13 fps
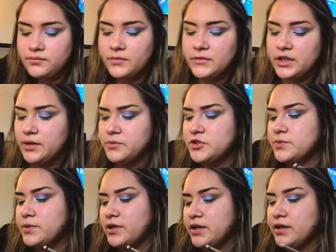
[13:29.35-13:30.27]
Okay, I'm just
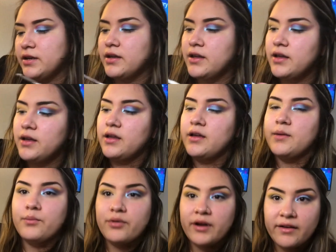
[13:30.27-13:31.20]
putting
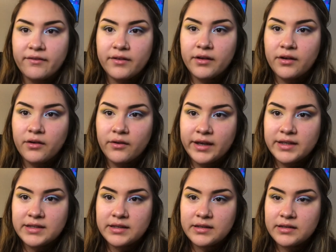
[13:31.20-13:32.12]
Private
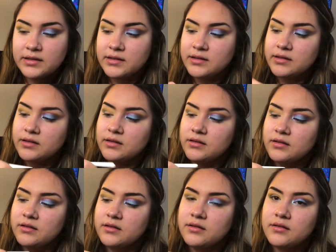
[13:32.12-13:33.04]
Oasis
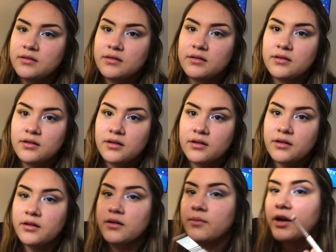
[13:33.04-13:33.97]

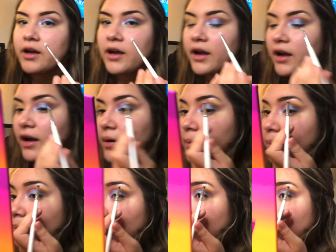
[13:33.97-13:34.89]
on my
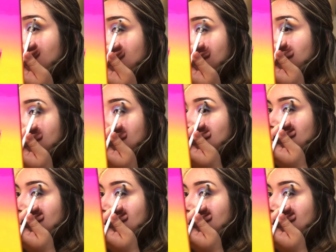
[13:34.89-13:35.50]
brow bone.